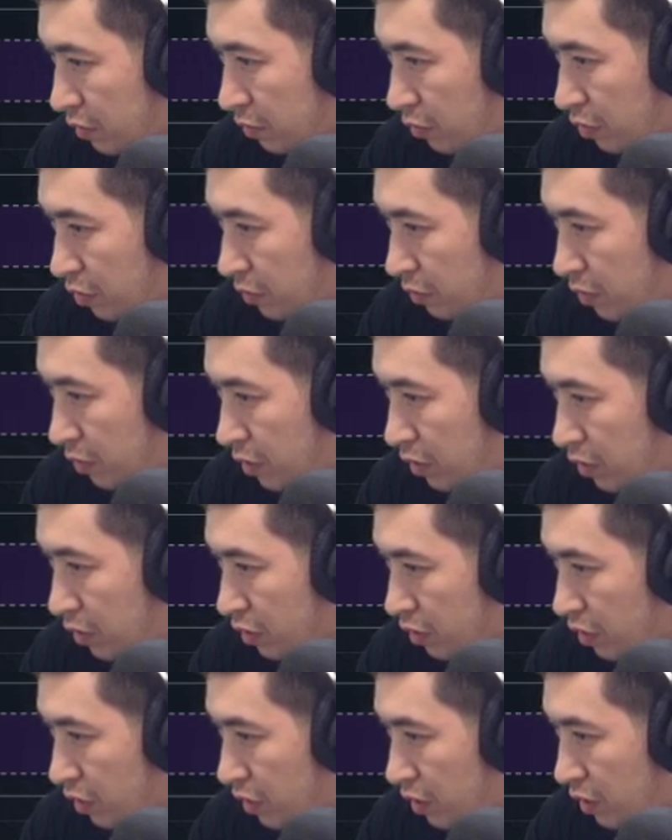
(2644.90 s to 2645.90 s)
it over right now.
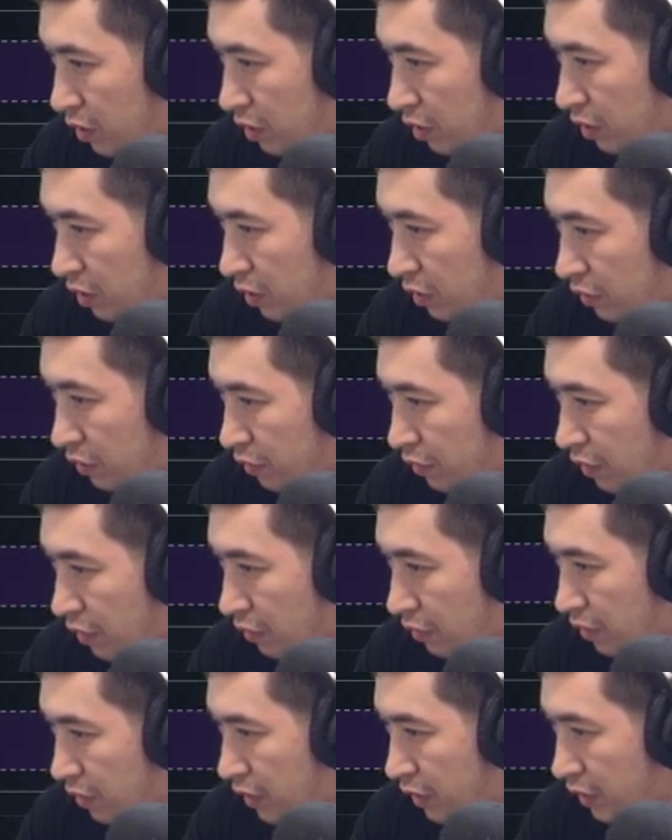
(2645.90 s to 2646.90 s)

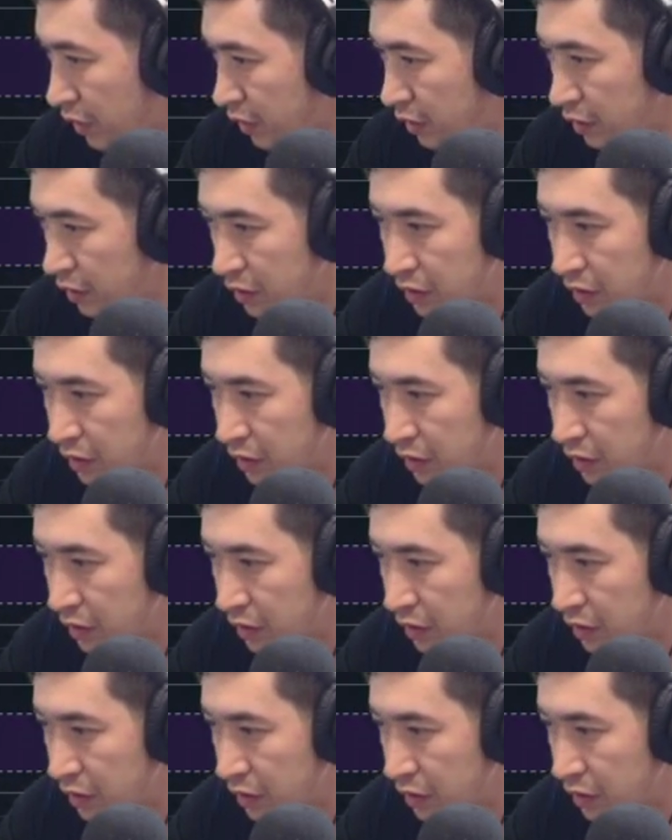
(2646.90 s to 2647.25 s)
One sec.